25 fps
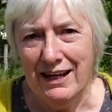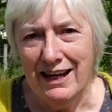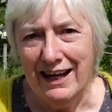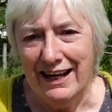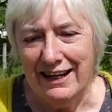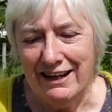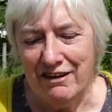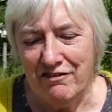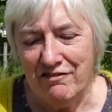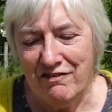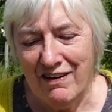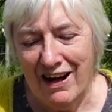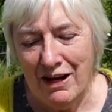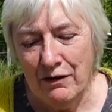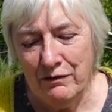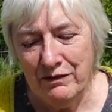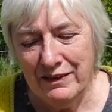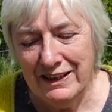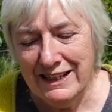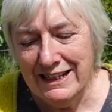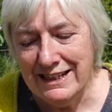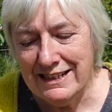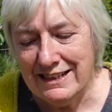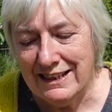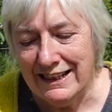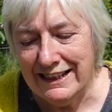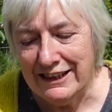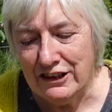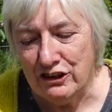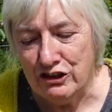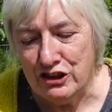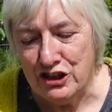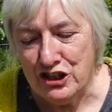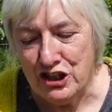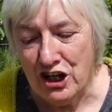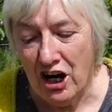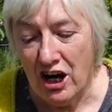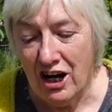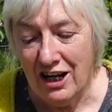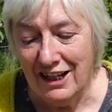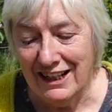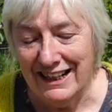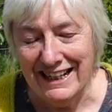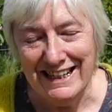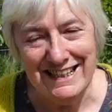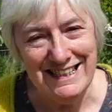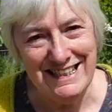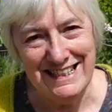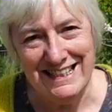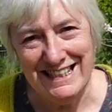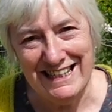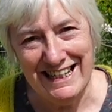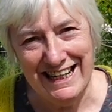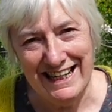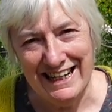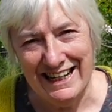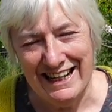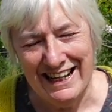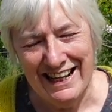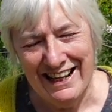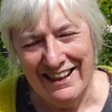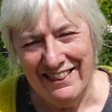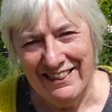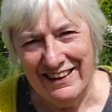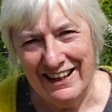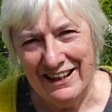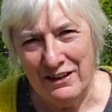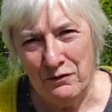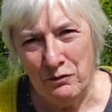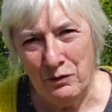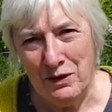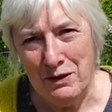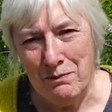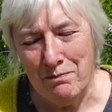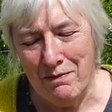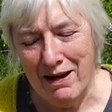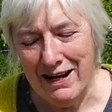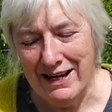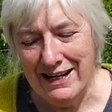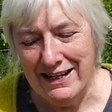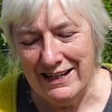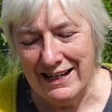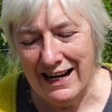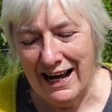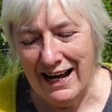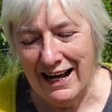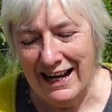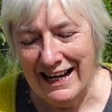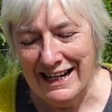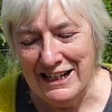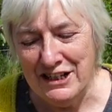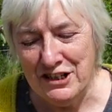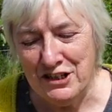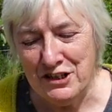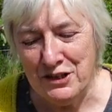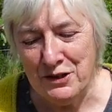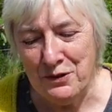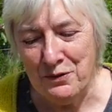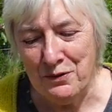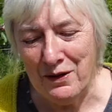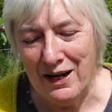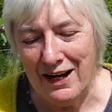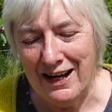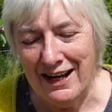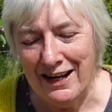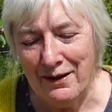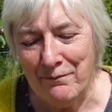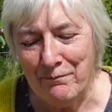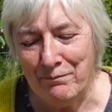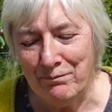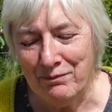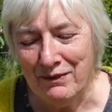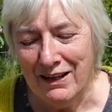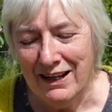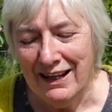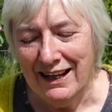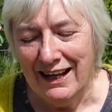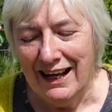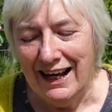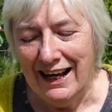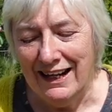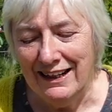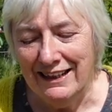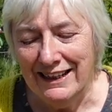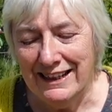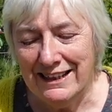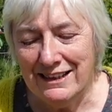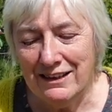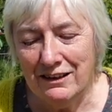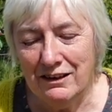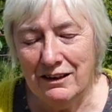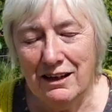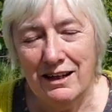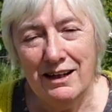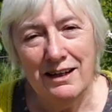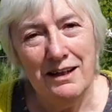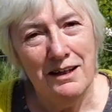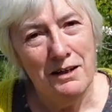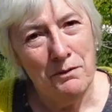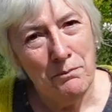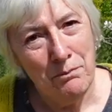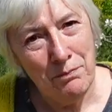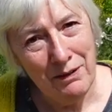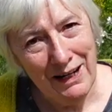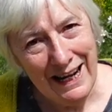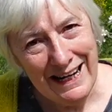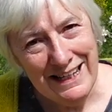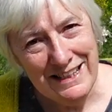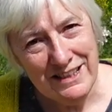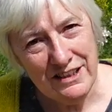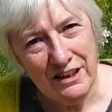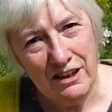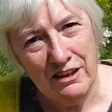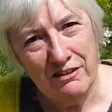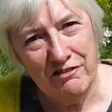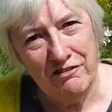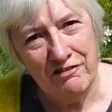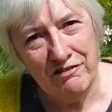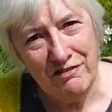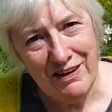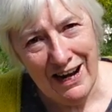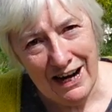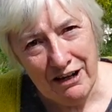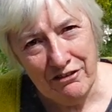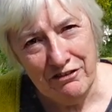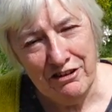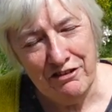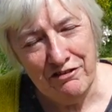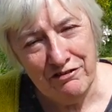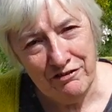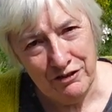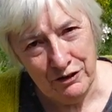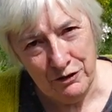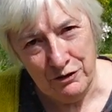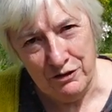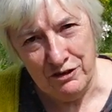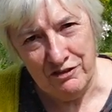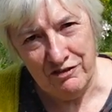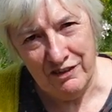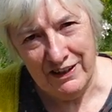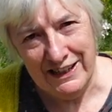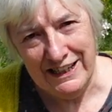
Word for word: and I found these little jar lids that we made uh, into um, a little plate of fairy food for